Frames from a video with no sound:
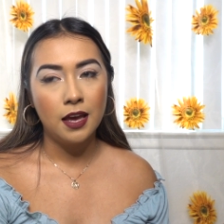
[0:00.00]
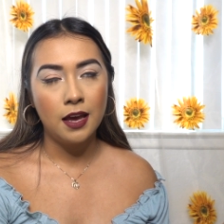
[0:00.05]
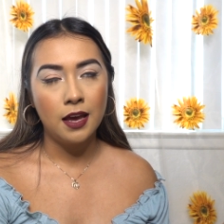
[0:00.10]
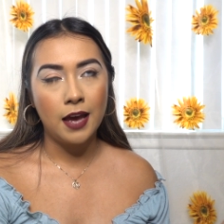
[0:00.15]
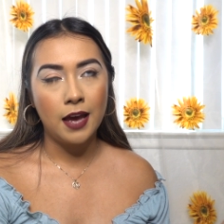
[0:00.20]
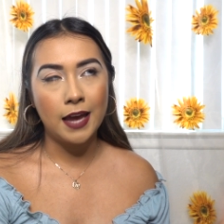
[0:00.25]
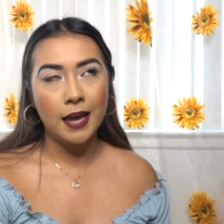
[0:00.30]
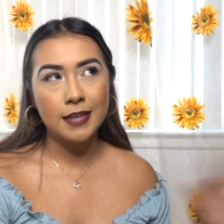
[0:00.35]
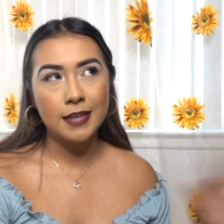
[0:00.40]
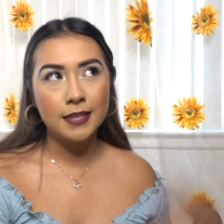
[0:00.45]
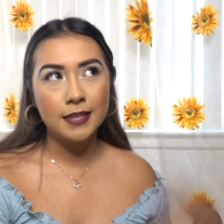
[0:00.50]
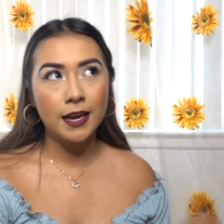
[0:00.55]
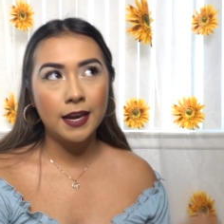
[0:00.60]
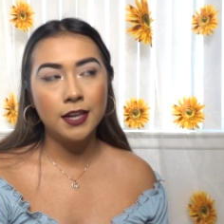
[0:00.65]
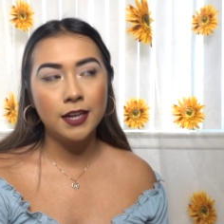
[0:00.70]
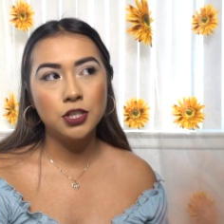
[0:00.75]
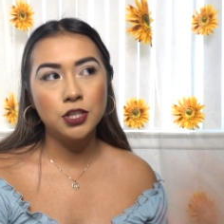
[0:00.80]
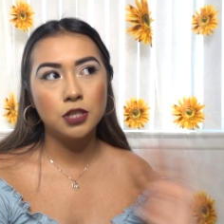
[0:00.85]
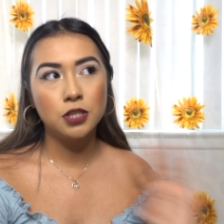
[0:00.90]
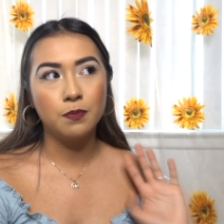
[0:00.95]
I guess I kind
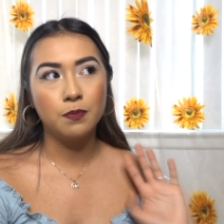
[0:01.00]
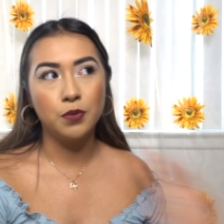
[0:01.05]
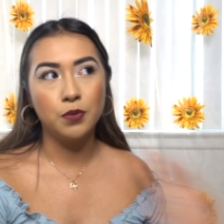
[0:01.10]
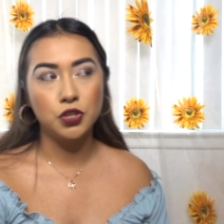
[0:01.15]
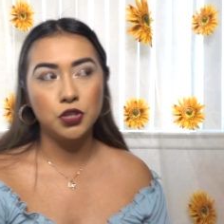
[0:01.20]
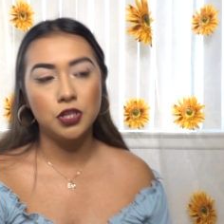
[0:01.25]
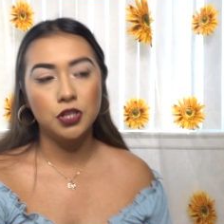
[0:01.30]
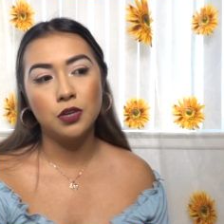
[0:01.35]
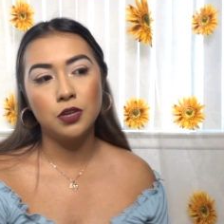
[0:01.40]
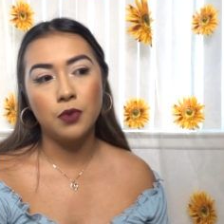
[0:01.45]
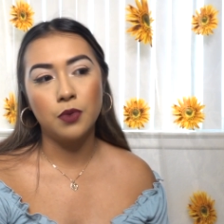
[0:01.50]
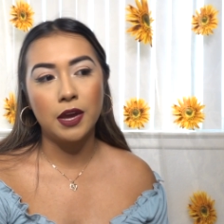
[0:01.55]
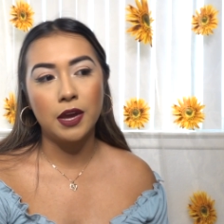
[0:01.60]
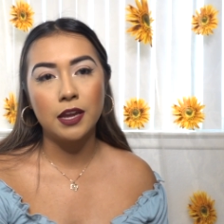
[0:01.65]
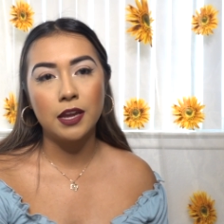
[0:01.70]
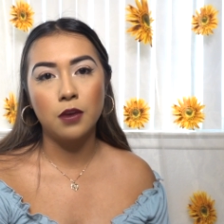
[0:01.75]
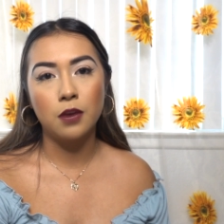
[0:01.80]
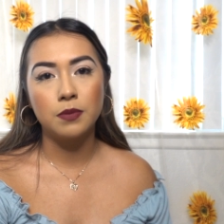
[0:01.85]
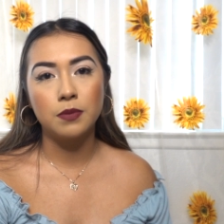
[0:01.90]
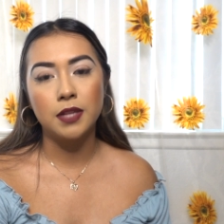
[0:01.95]
of just push it away, and
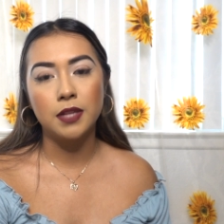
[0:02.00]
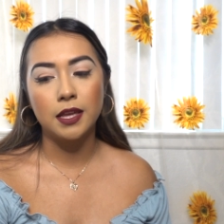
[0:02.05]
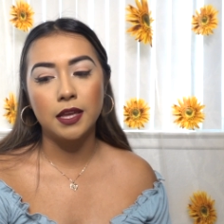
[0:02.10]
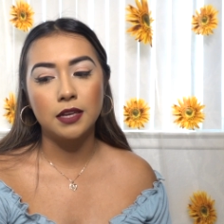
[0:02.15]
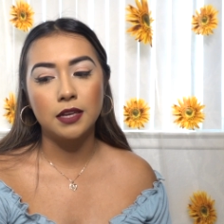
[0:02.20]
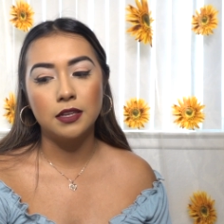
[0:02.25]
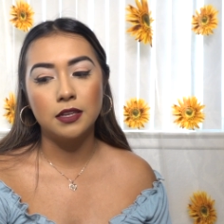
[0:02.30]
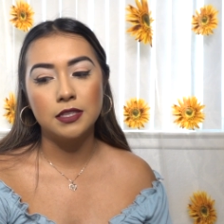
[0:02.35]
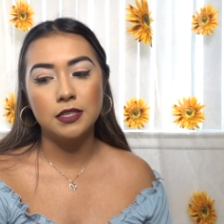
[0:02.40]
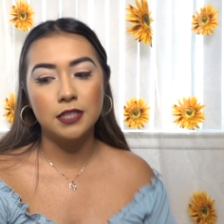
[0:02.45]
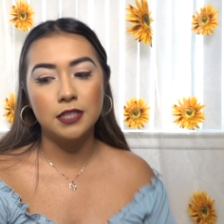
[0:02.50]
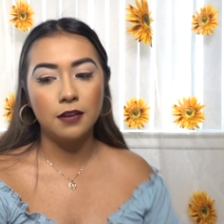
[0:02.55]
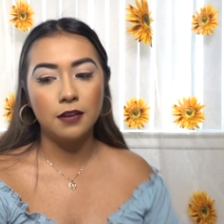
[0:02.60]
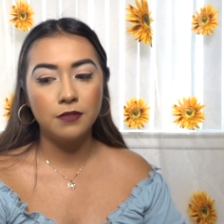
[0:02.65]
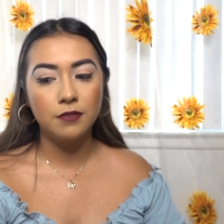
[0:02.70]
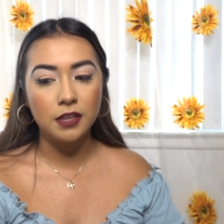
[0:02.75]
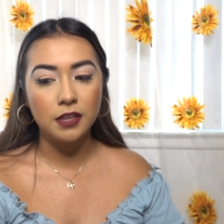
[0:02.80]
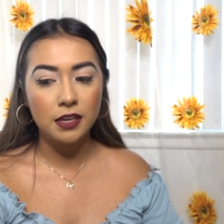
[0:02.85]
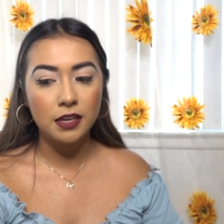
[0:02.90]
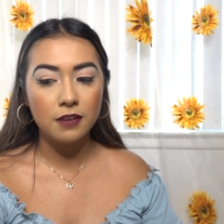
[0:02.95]
I'll be like, instead of
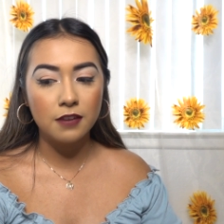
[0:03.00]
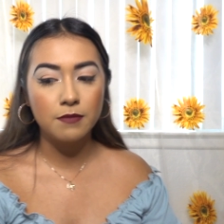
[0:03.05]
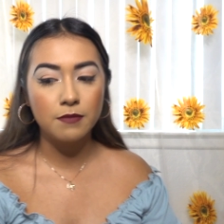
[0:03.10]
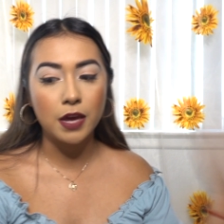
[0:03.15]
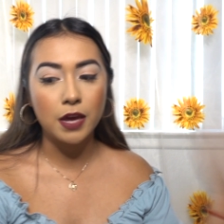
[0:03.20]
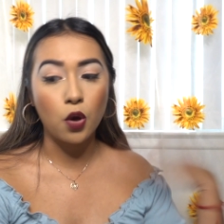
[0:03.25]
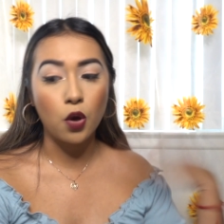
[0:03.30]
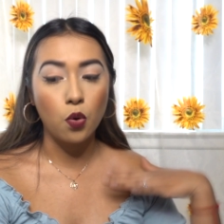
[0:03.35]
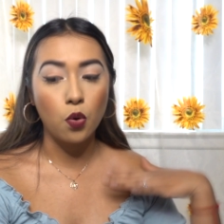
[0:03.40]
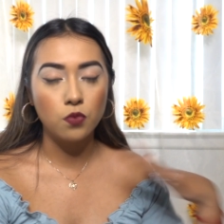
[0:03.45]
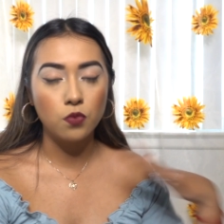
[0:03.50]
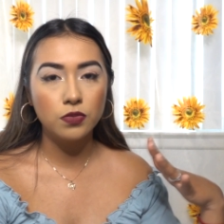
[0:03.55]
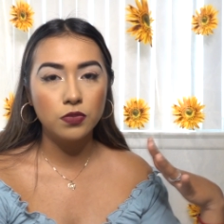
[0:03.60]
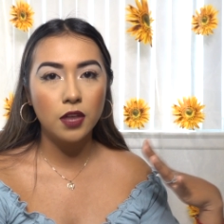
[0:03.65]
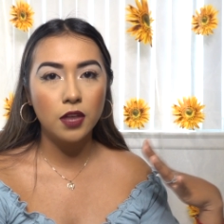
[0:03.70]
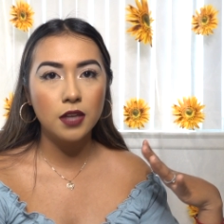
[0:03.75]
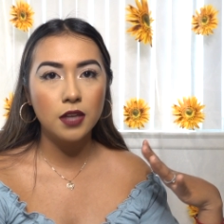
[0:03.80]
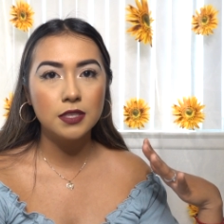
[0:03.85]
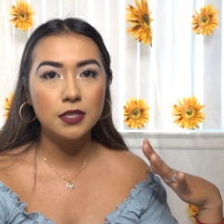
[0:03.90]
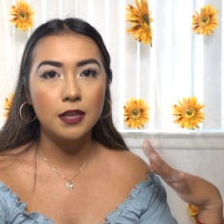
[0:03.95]
thinking of my own
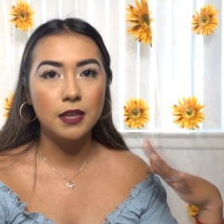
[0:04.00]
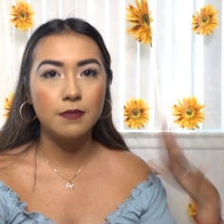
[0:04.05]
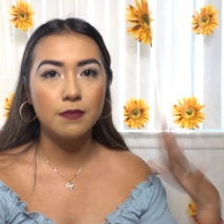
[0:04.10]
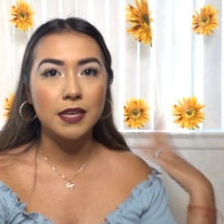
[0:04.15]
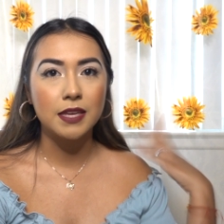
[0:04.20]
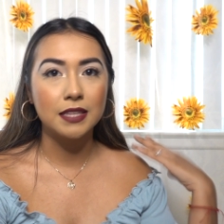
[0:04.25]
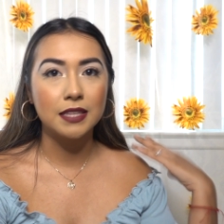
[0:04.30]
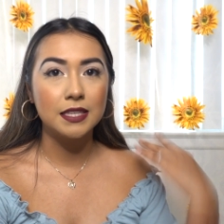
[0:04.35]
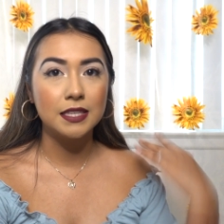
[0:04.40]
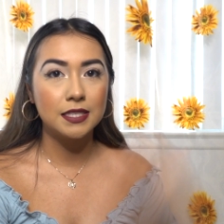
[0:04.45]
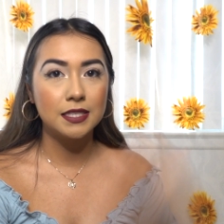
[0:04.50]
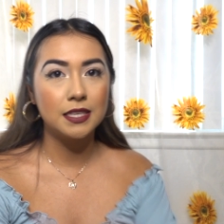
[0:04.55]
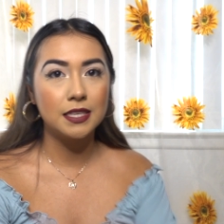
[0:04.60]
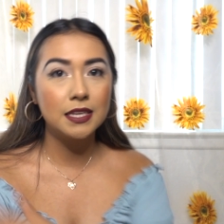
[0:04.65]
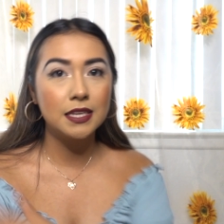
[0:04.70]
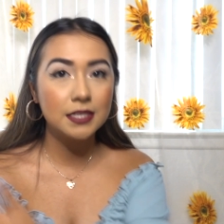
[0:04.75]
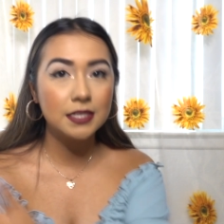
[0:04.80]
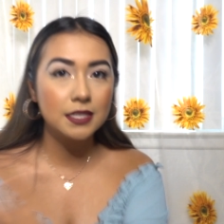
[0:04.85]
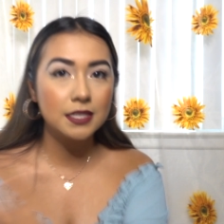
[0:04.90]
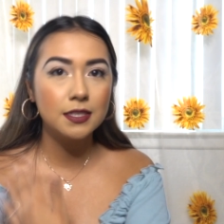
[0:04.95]
thoughts, I'm like
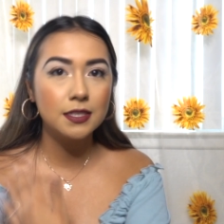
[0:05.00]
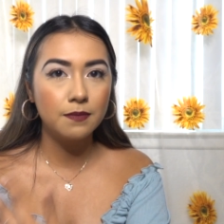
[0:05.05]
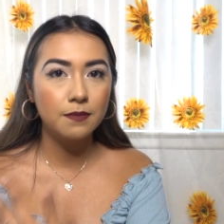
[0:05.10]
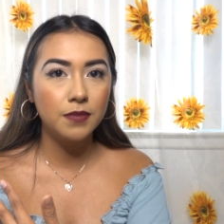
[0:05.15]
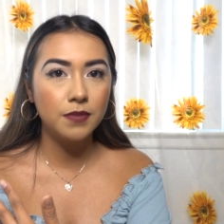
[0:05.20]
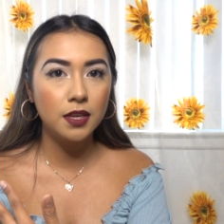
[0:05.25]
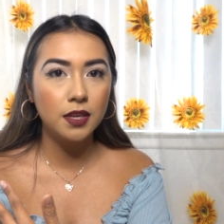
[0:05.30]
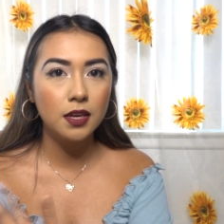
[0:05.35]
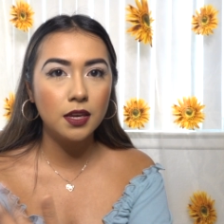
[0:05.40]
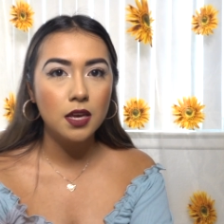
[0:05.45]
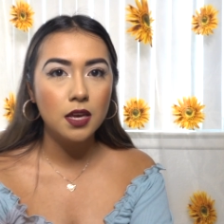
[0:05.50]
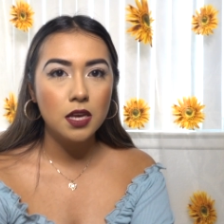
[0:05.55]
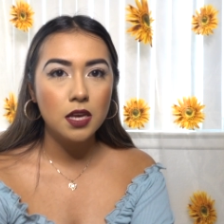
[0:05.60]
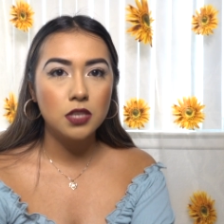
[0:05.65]
listening to something.